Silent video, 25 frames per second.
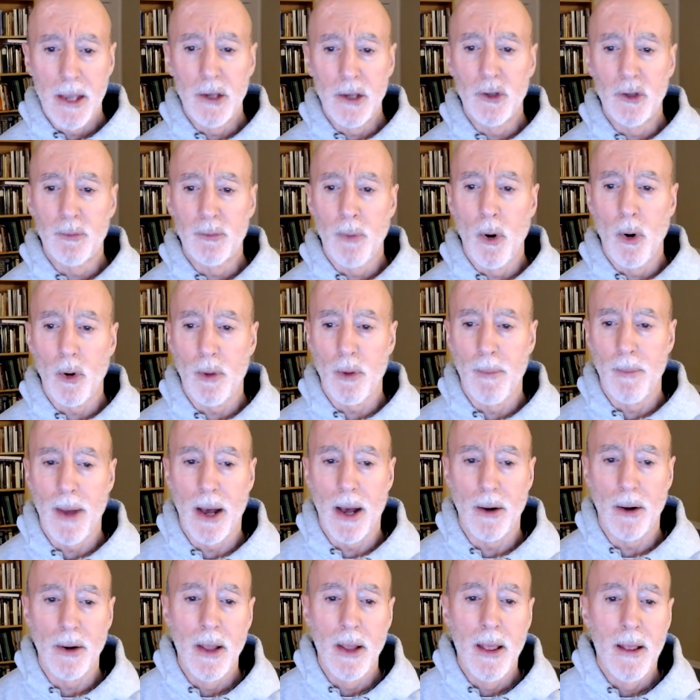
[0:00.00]
he spoke
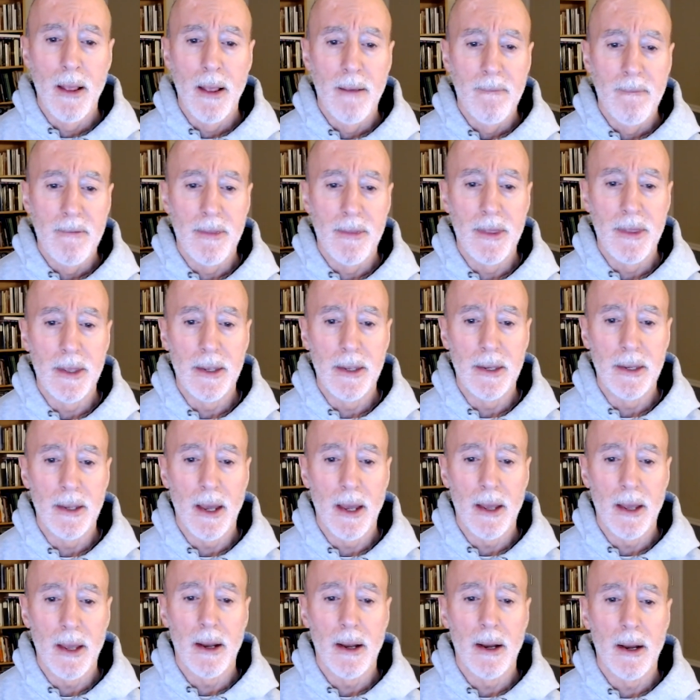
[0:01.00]
about
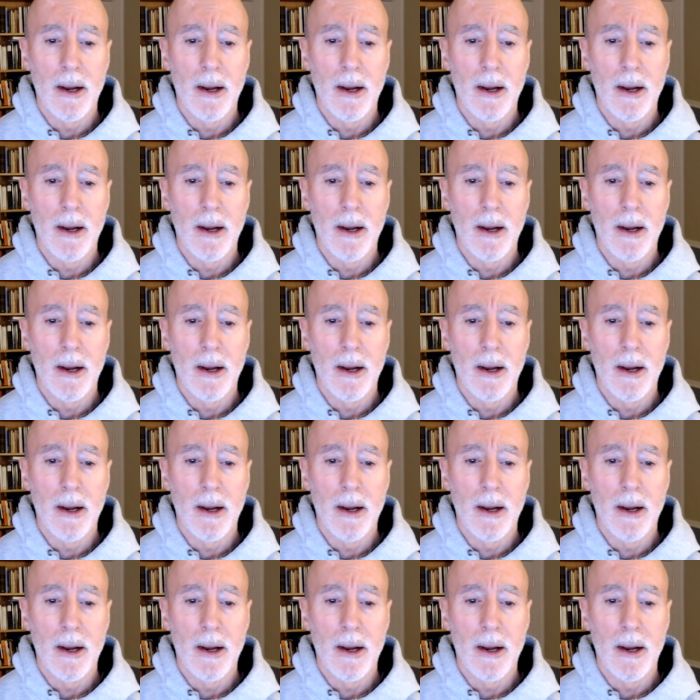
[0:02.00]
the